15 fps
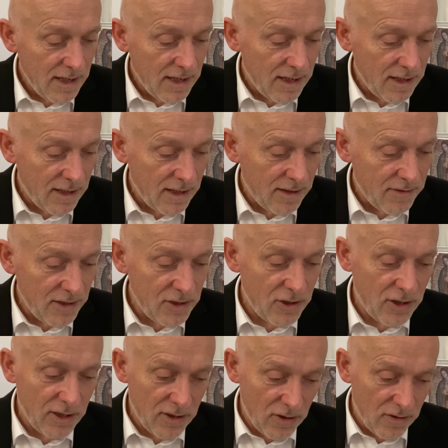Then you
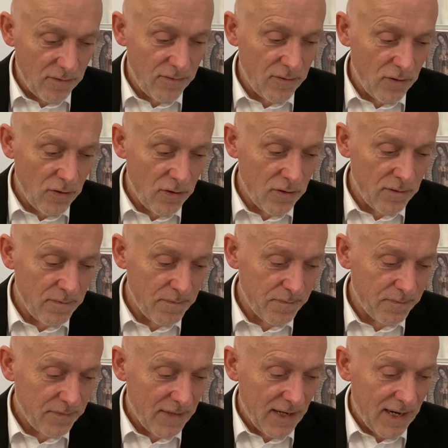could look for
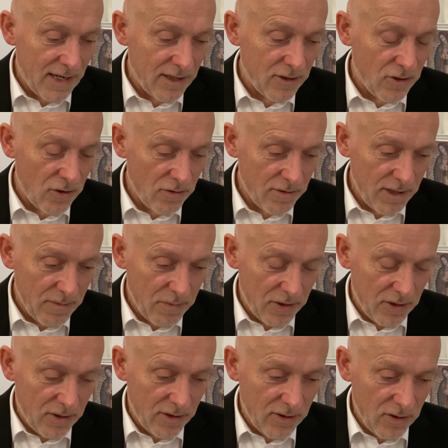allegory, but you
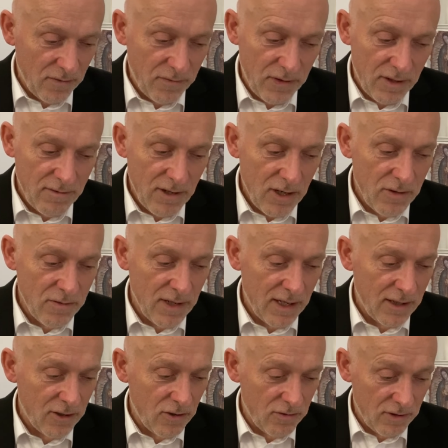could look for your own
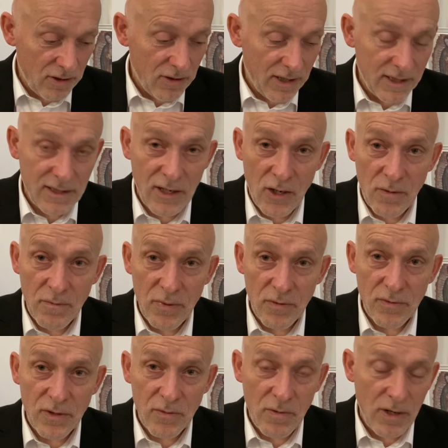allegorical
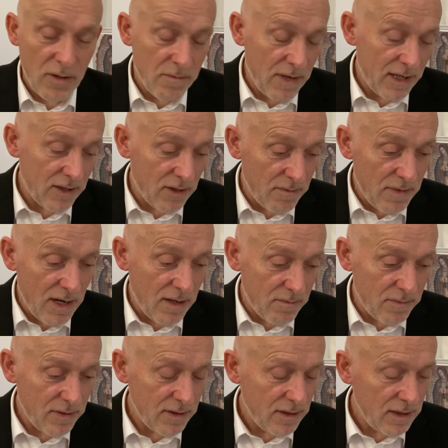examples as well, make them up.